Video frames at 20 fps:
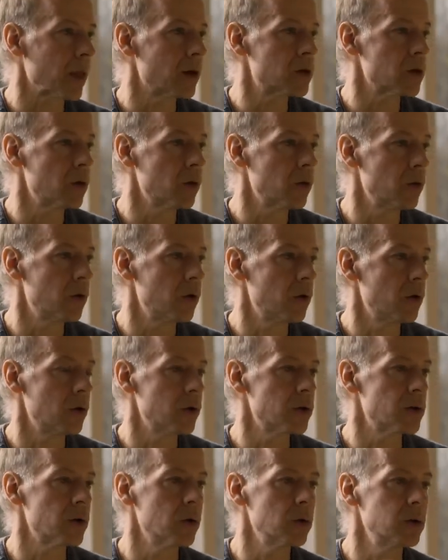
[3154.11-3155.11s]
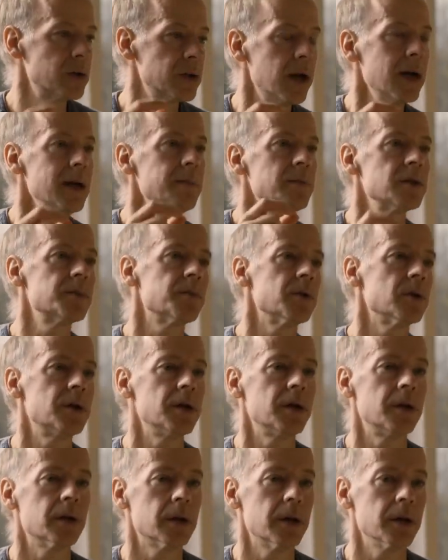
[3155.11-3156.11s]
So time is
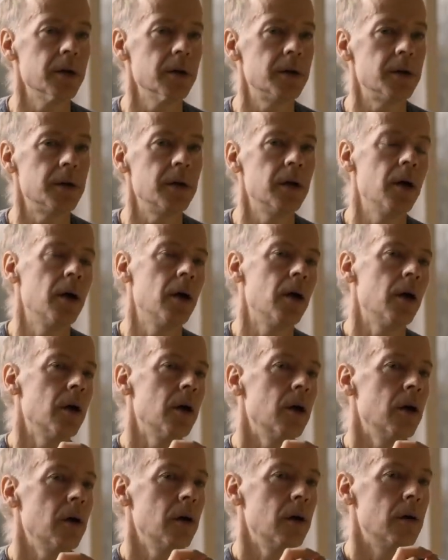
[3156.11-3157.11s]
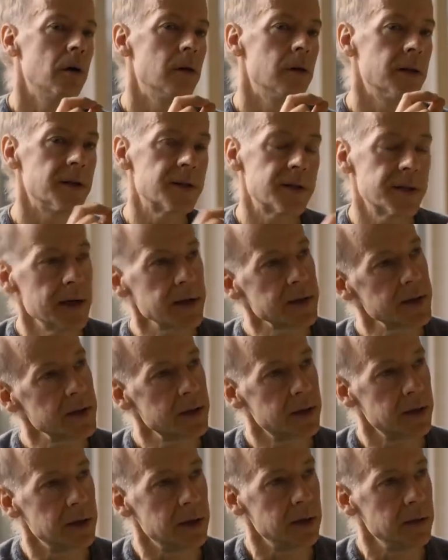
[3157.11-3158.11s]
particularity.
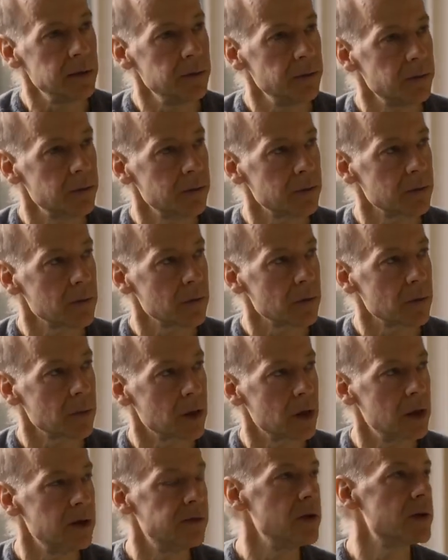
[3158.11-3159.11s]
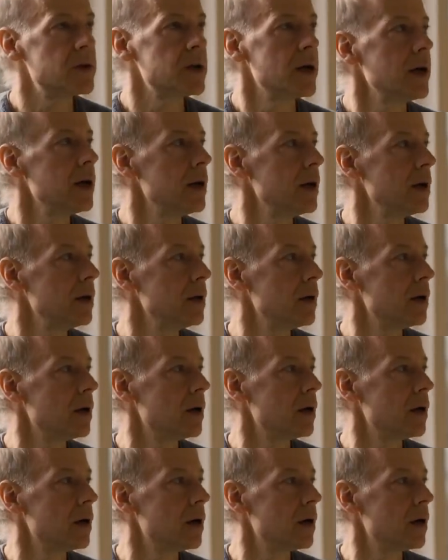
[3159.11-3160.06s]
Necessity, if you say,